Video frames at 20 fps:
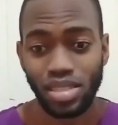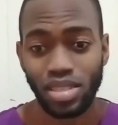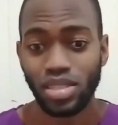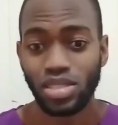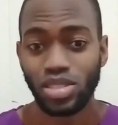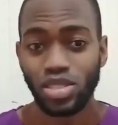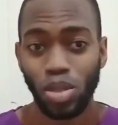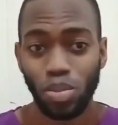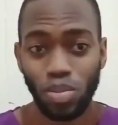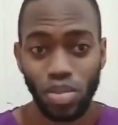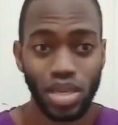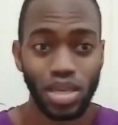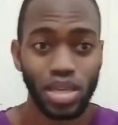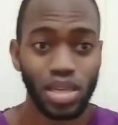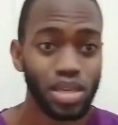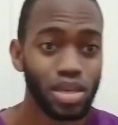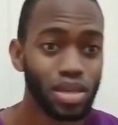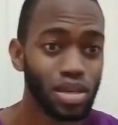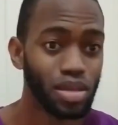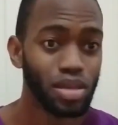So be
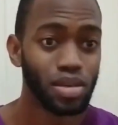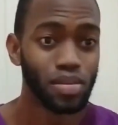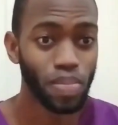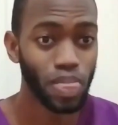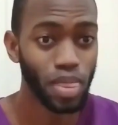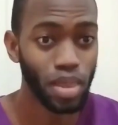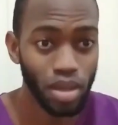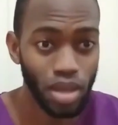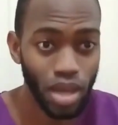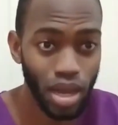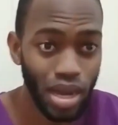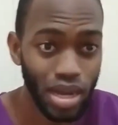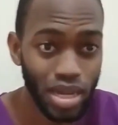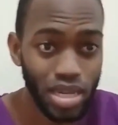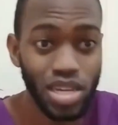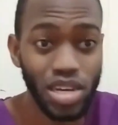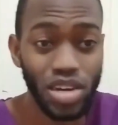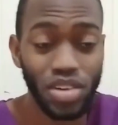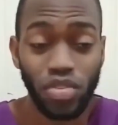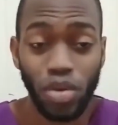
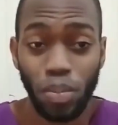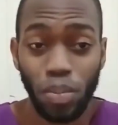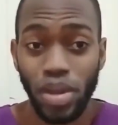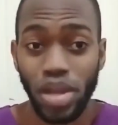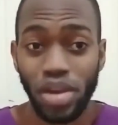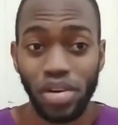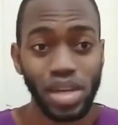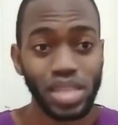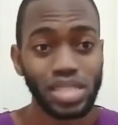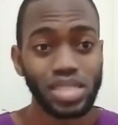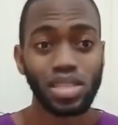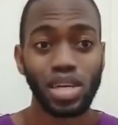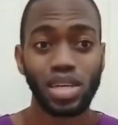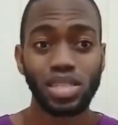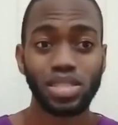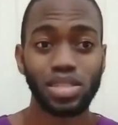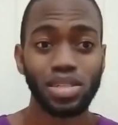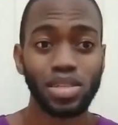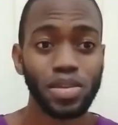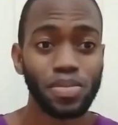careful, parents, not
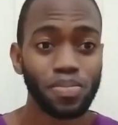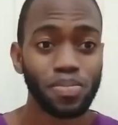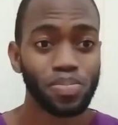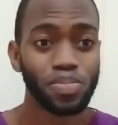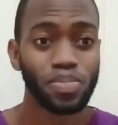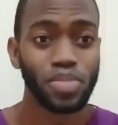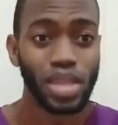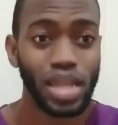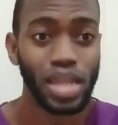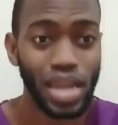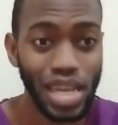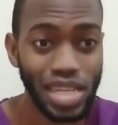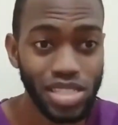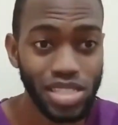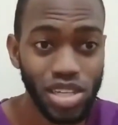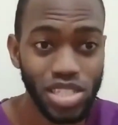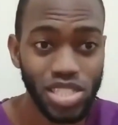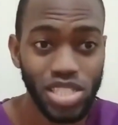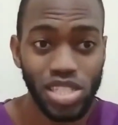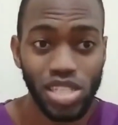to let your
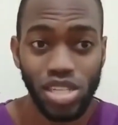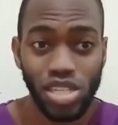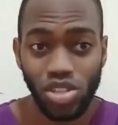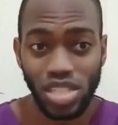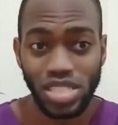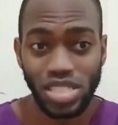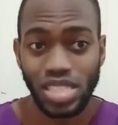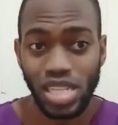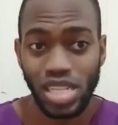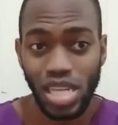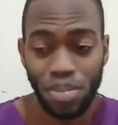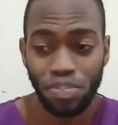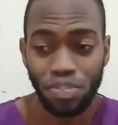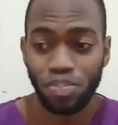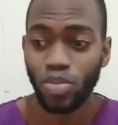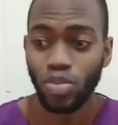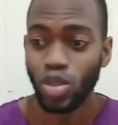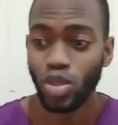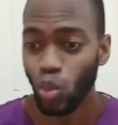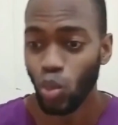children sleep
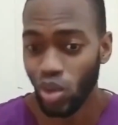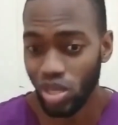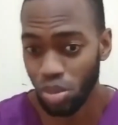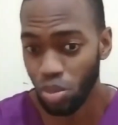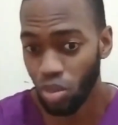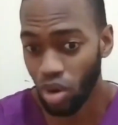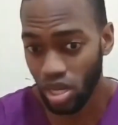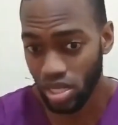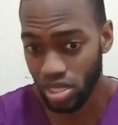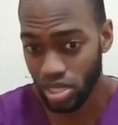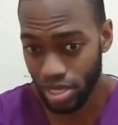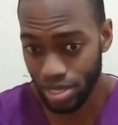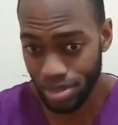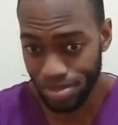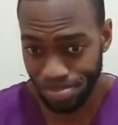with the bottle.